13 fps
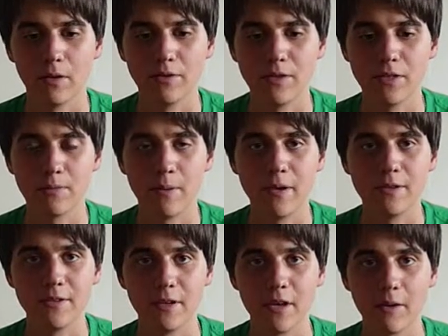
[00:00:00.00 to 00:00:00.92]

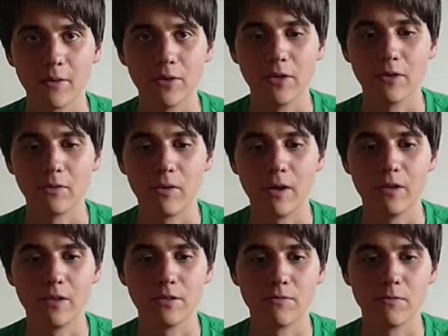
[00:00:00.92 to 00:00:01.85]
anticipating I'm gonna
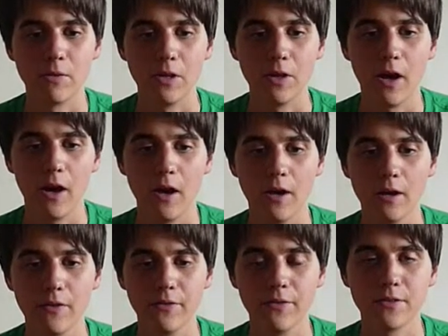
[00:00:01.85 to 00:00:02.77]
grade this real high,
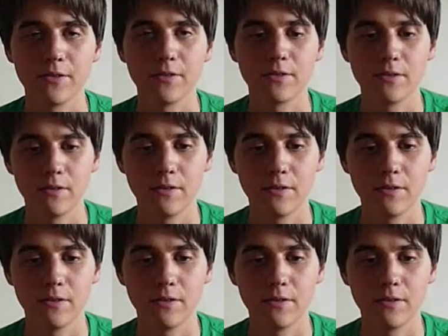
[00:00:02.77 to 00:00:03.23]
and this,